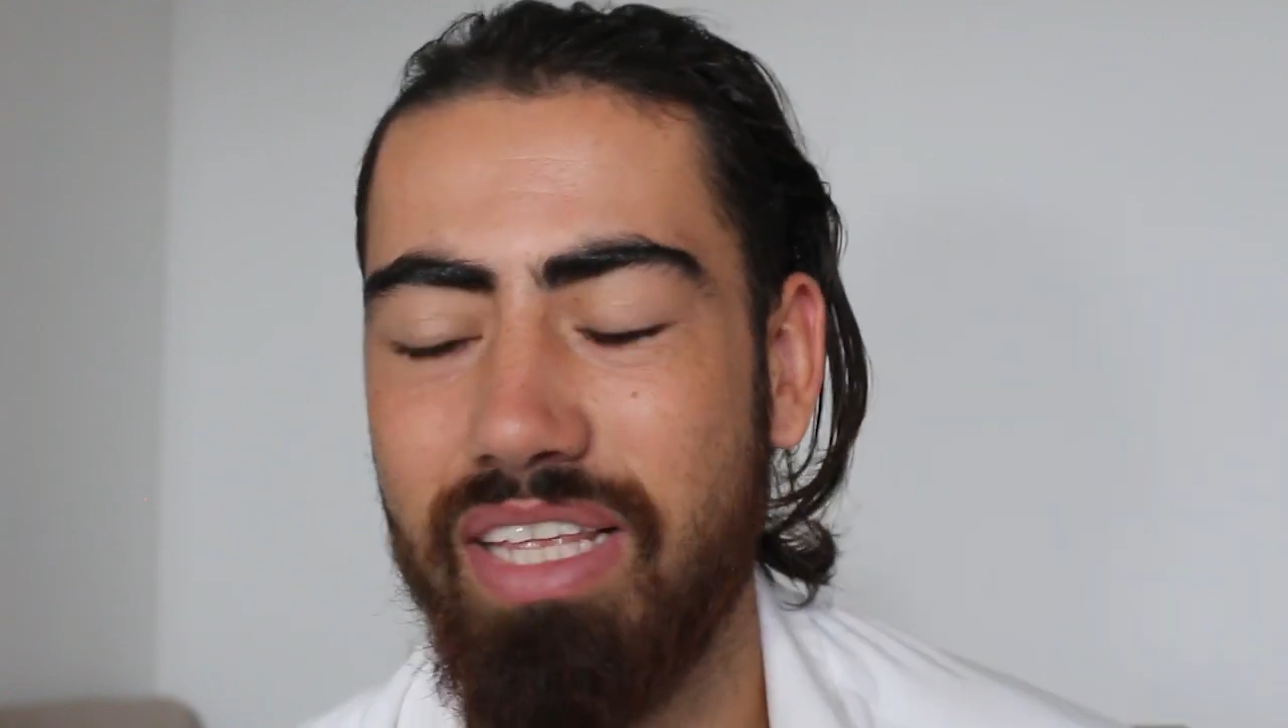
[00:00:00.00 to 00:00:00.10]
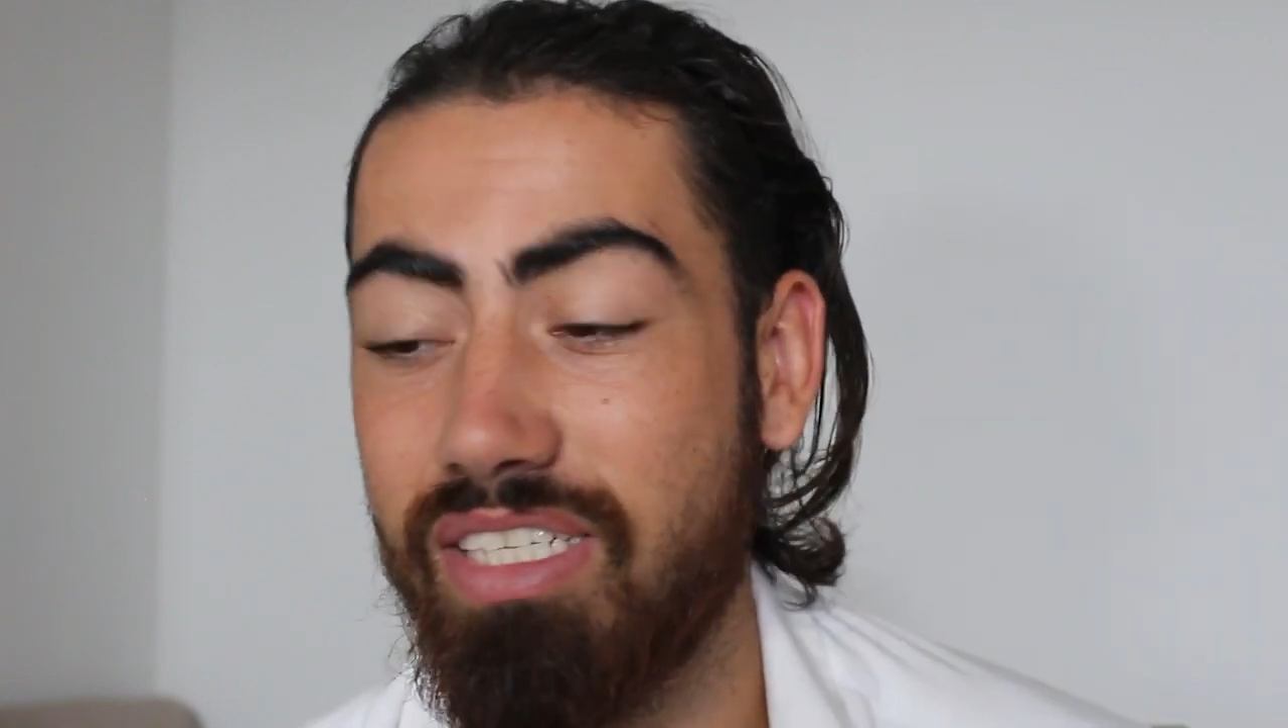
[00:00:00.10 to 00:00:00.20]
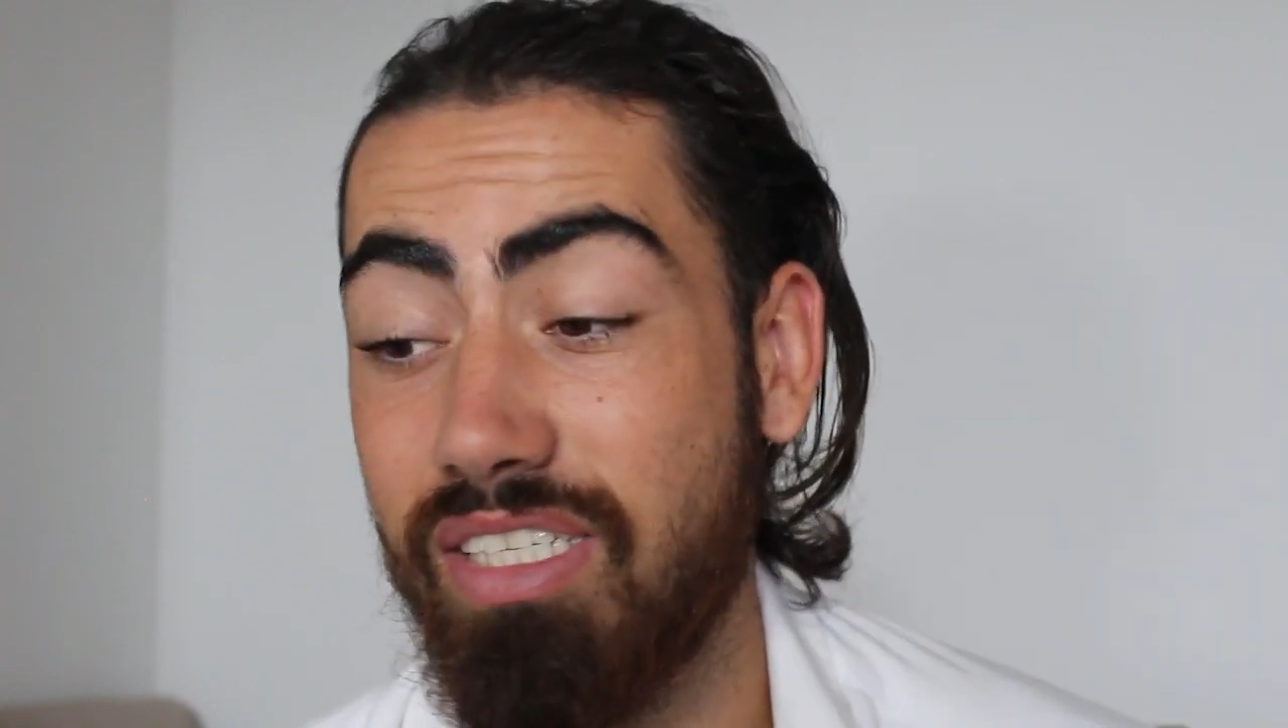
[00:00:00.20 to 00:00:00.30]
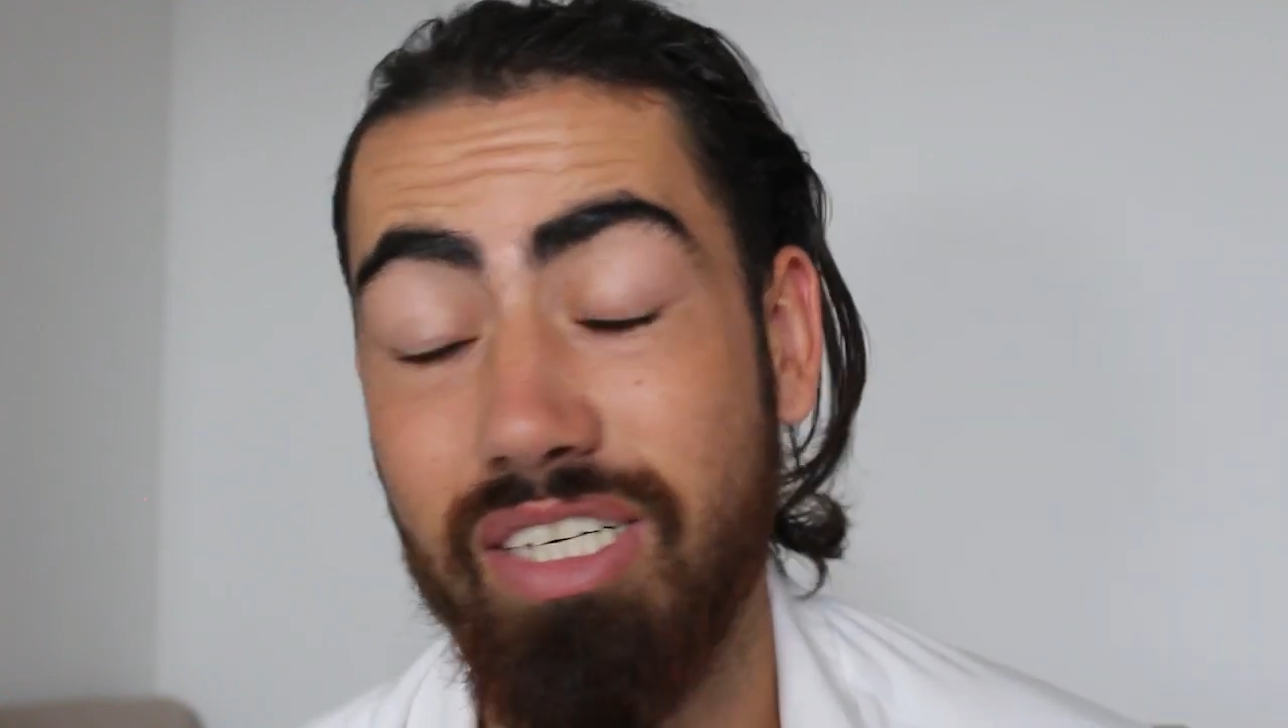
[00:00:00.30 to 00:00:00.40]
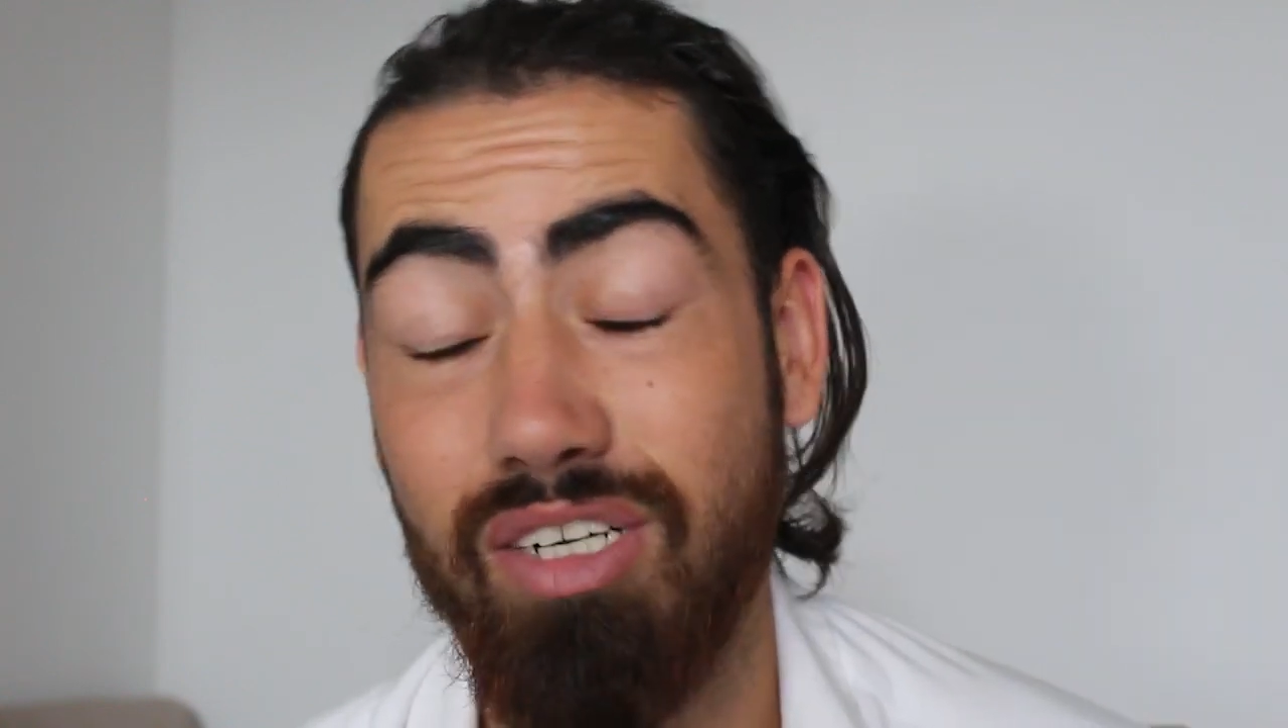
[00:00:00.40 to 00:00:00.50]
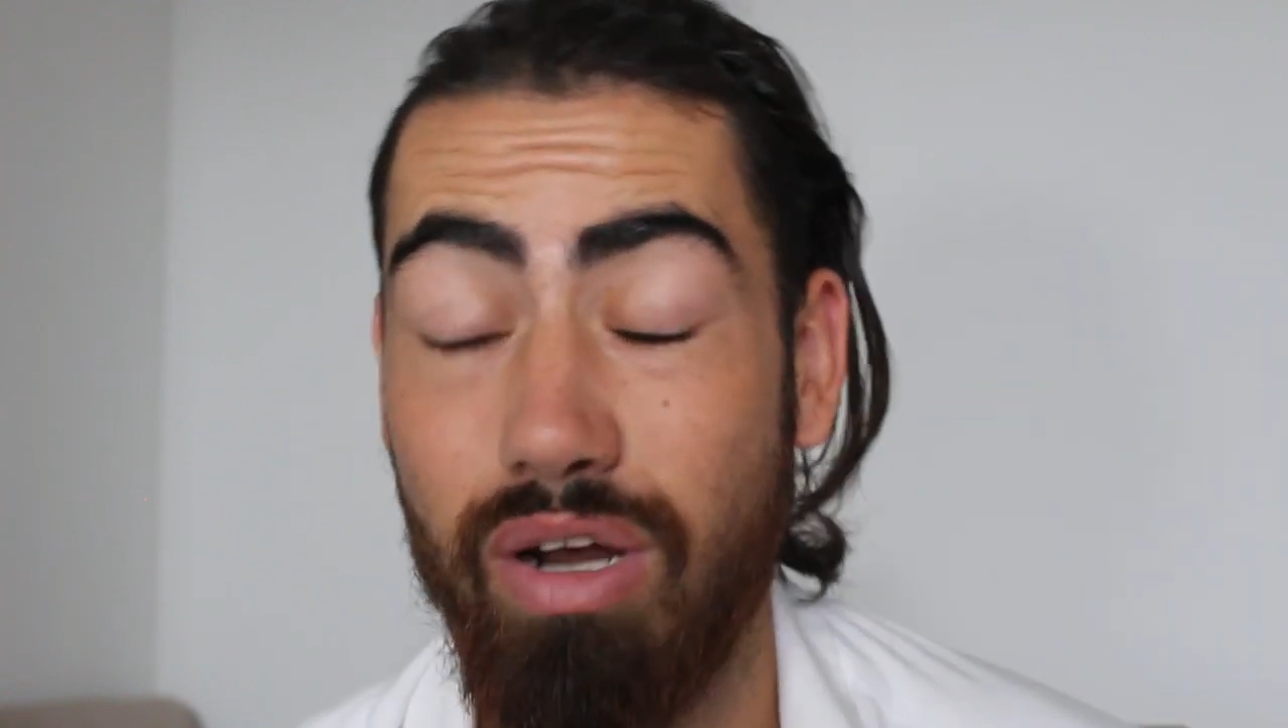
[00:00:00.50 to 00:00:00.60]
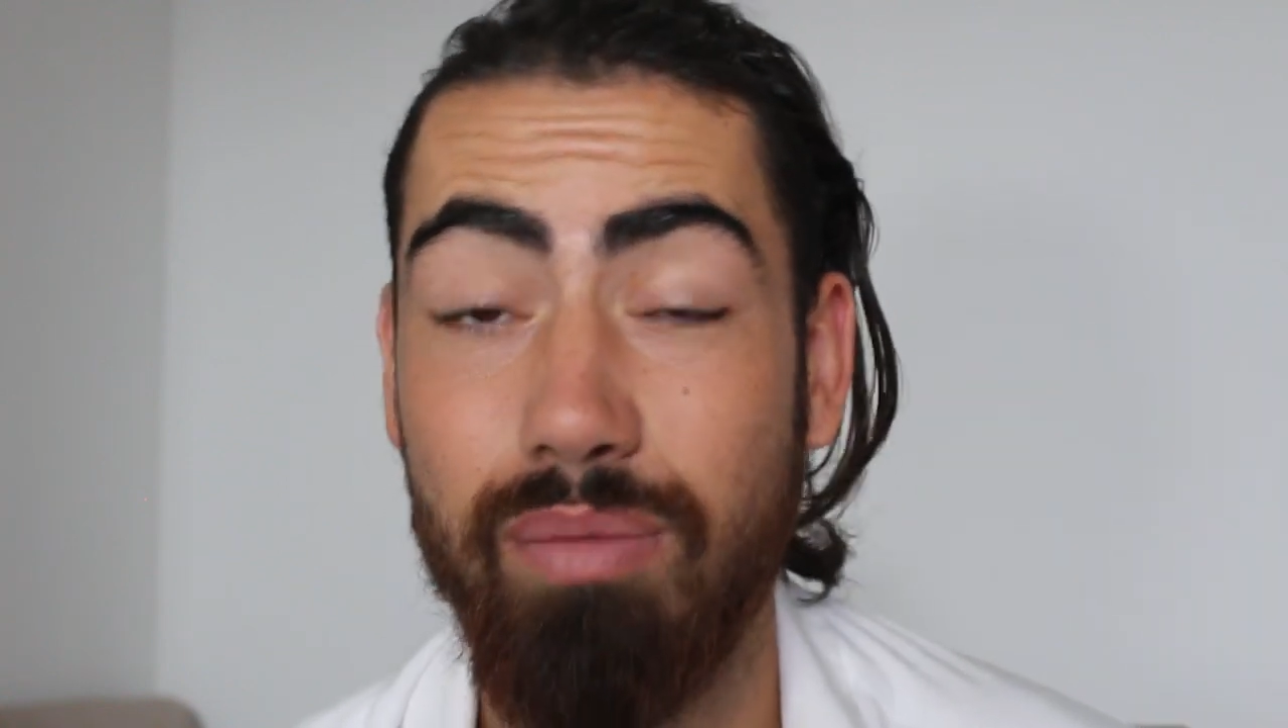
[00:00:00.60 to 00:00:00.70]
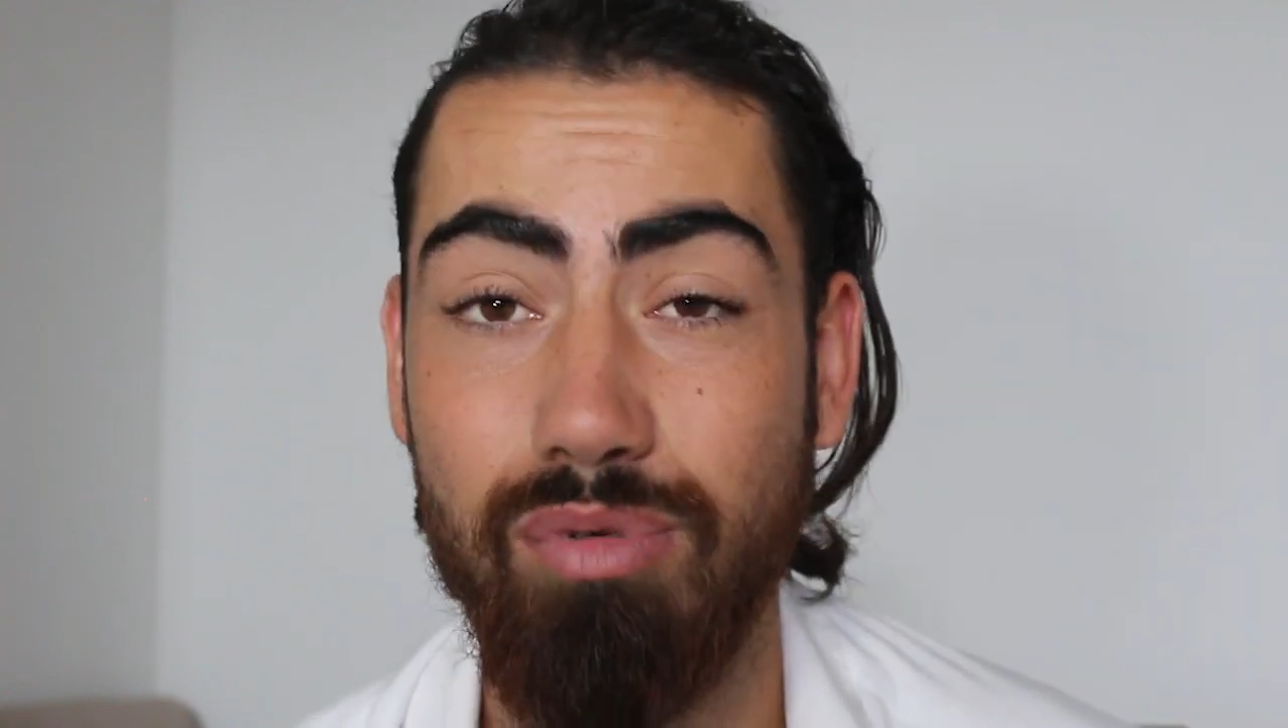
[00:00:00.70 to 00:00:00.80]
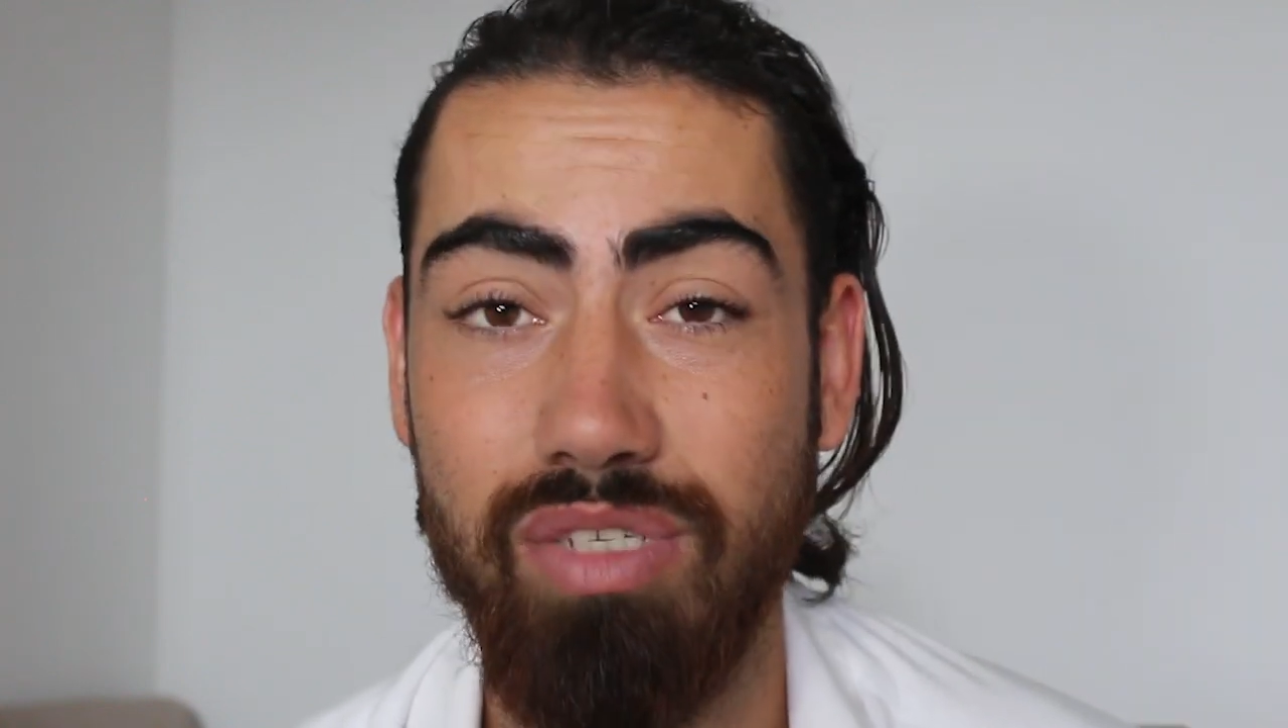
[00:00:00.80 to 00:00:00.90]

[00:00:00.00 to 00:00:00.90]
This is an incredible